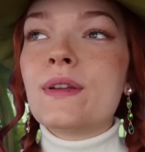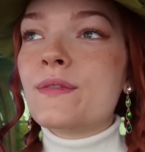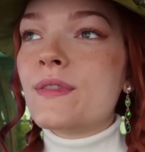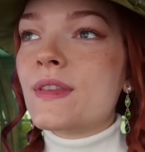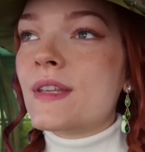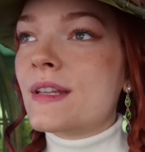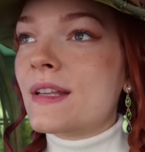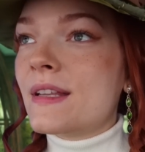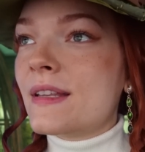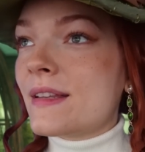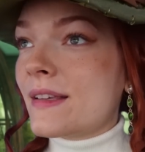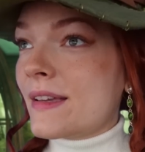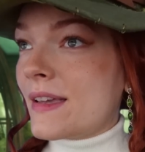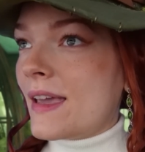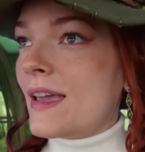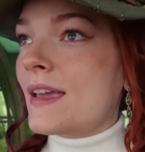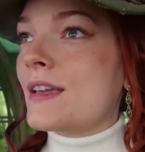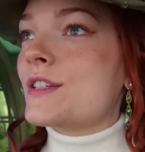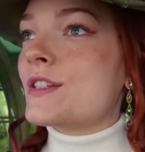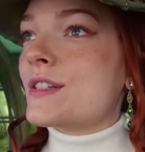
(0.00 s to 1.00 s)
of the little
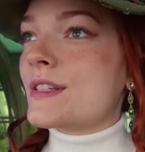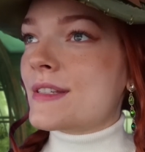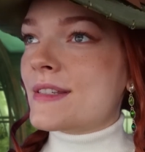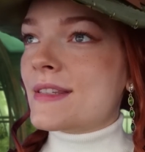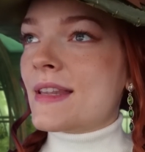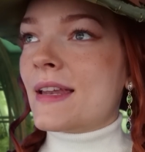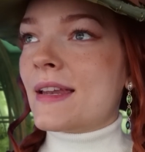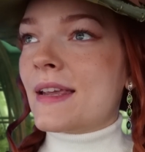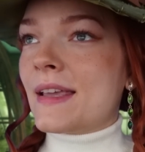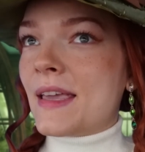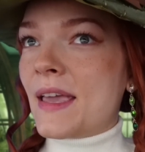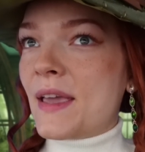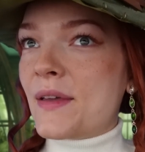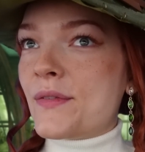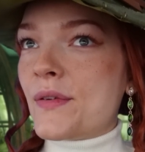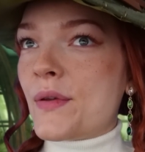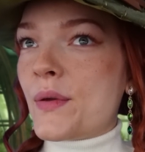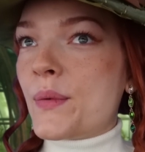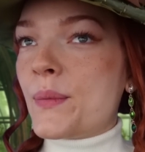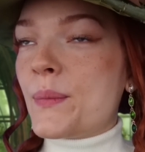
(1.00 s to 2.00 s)
cages that I
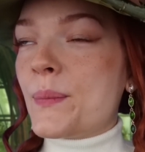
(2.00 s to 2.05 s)
gave you.